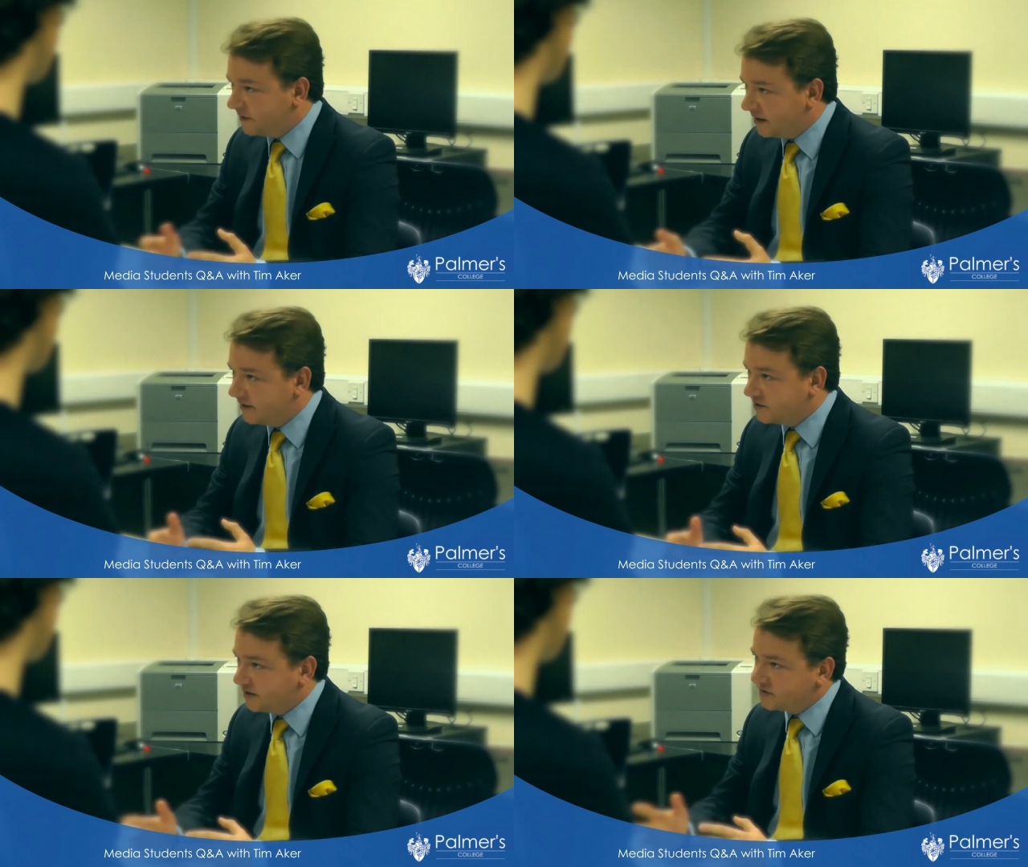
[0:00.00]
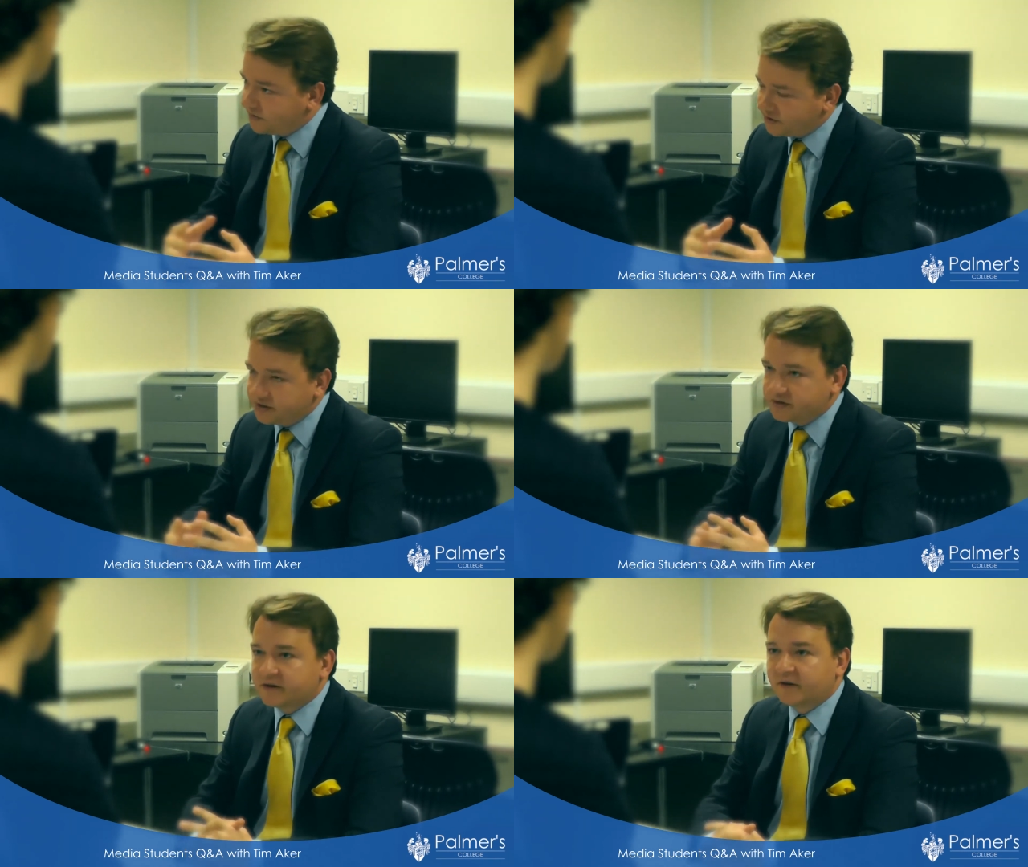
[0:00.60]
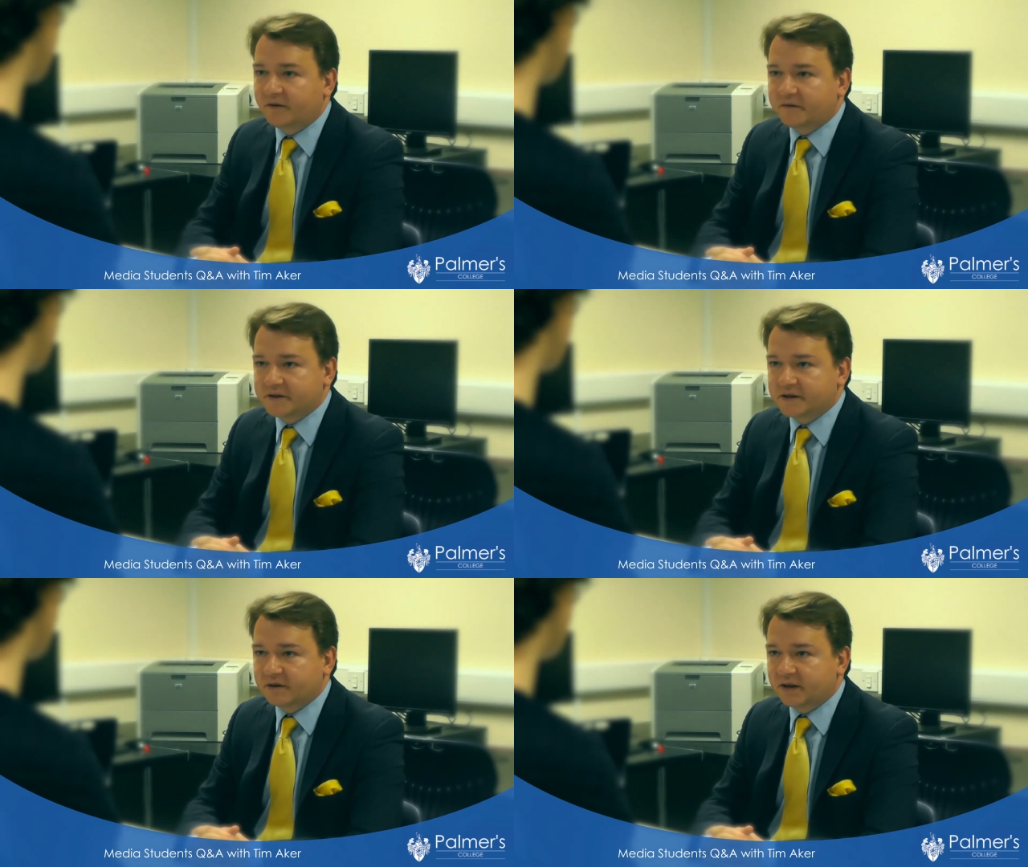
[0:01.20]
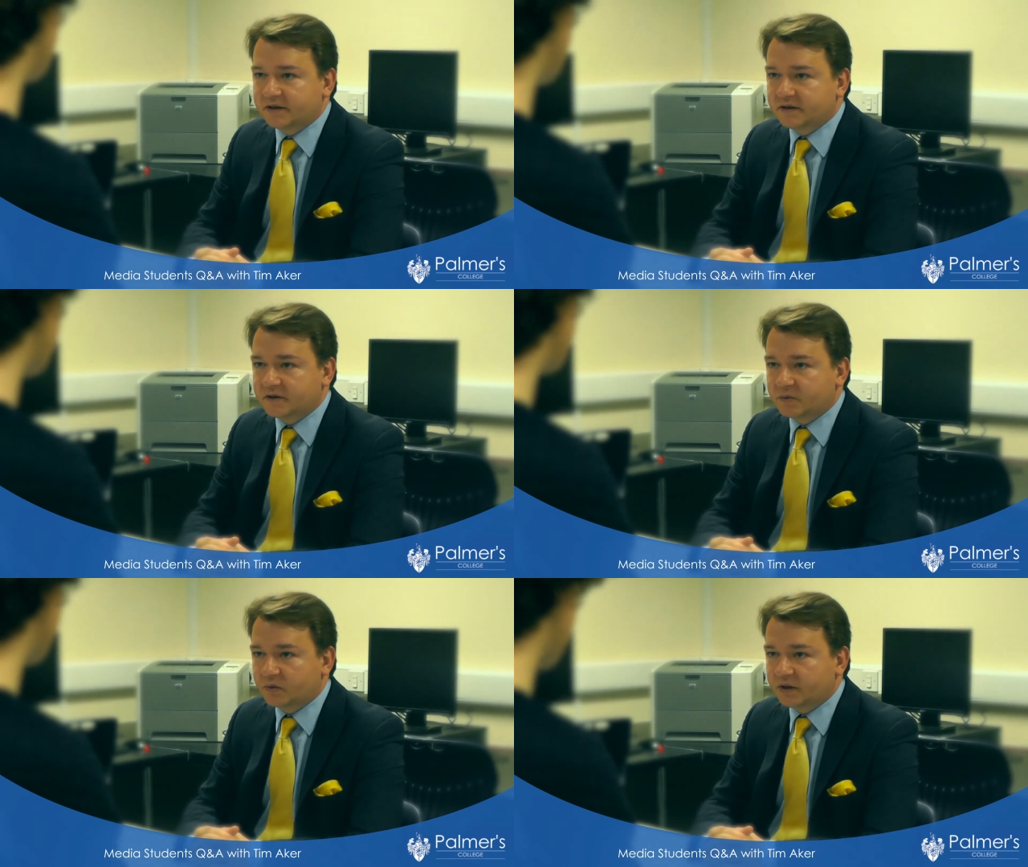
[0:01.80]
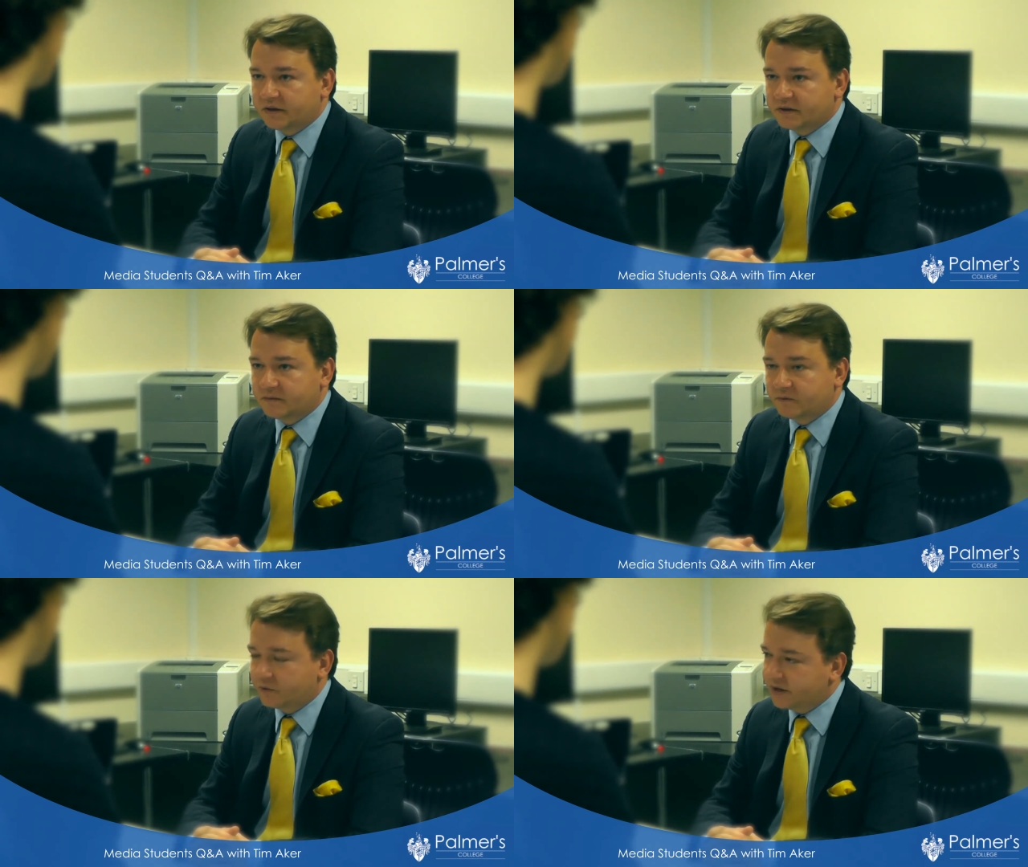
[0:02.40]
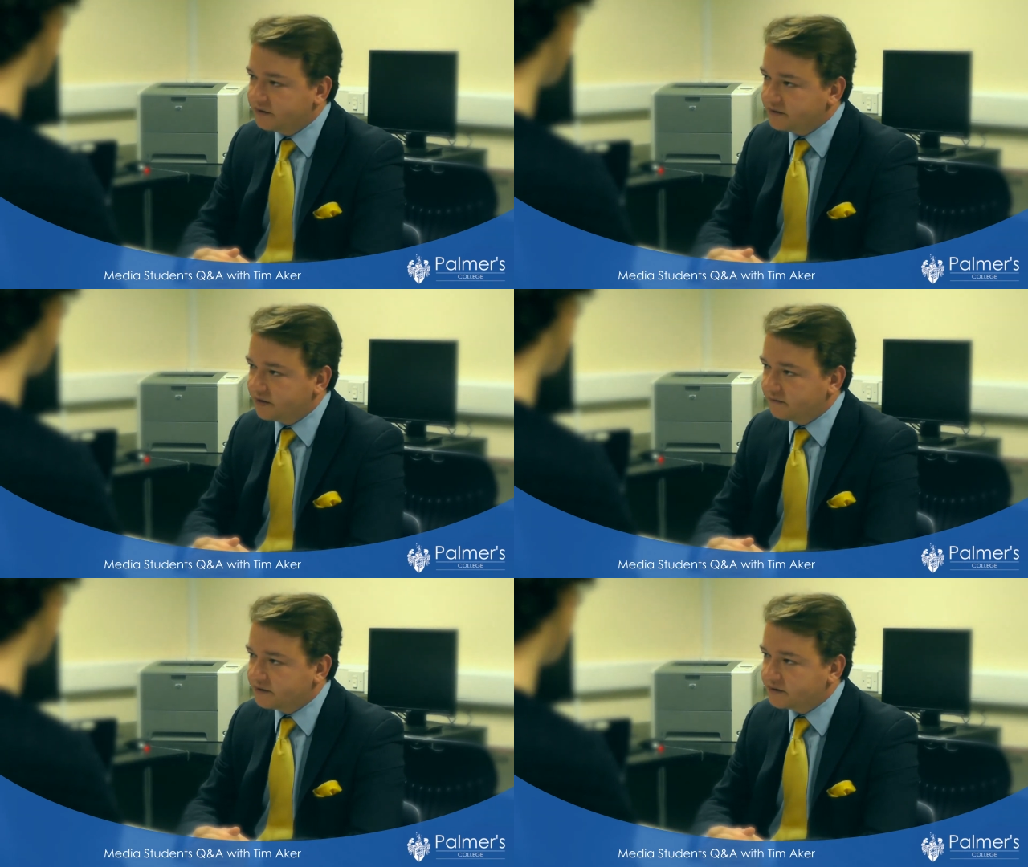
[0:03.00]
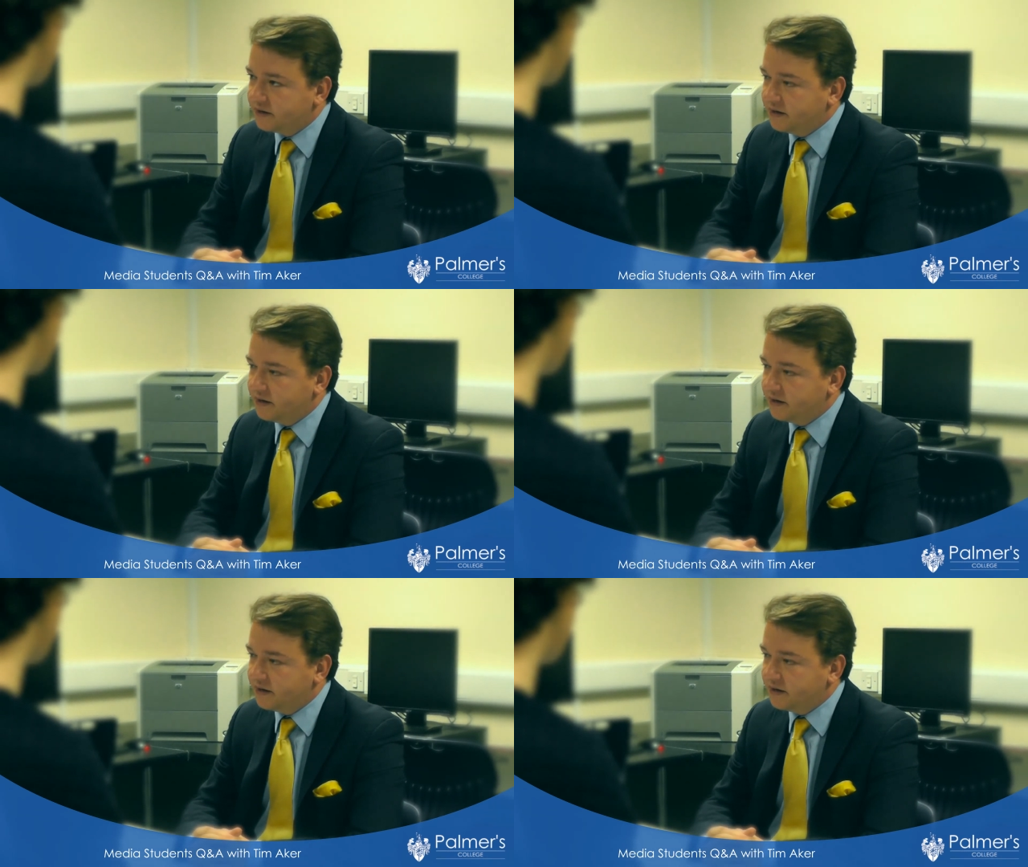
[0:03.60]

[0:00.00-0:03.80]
the NHS, which is obviously related to the walk-in service.